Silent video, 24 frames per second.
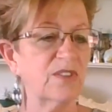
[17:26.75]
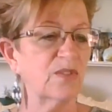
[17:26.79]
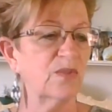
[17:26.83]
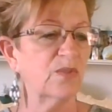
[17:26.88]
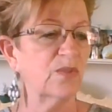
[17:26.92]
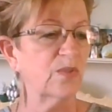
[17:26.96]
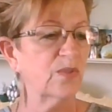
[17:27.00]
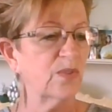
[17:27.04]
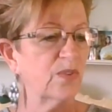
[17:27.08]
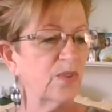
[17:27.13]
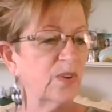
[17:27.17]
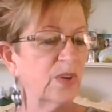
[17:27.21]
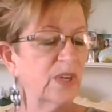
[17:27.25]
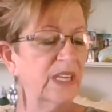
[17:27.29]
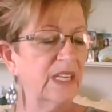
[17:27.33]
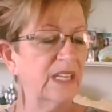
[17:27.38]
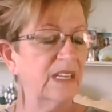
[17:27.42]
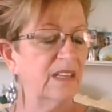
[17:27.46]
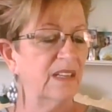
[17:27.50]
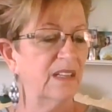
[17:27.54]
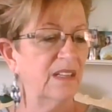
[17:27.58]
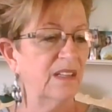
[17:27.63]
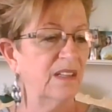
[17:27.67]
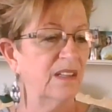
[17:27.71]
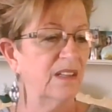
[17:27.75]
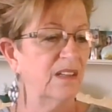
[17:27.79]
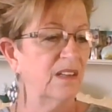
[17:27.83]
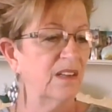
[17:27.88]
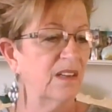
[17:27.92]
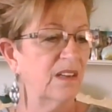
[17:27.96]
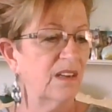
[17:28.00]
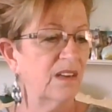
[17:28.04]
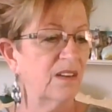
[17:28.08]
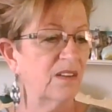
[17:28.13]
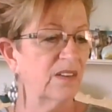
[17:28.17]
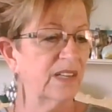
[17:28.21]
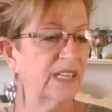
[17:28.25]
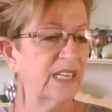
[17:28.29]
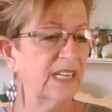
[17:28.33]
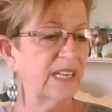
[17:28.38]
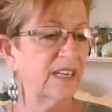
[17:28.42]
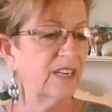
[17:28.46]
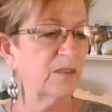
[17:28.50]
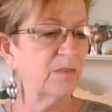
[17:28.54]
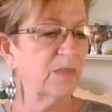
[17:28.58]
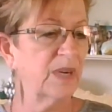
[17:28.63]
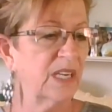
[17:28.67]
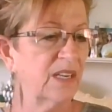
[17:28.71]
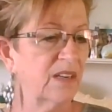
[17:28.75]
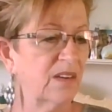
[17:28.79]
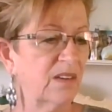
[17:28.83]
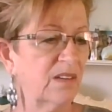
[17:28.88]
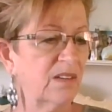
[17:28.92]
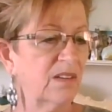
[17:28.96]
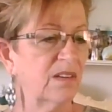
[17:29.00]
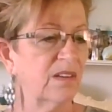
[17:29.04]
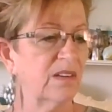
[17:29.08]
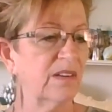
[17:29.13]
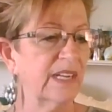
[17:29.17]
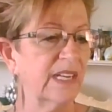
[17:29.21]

Or I'll get out of my car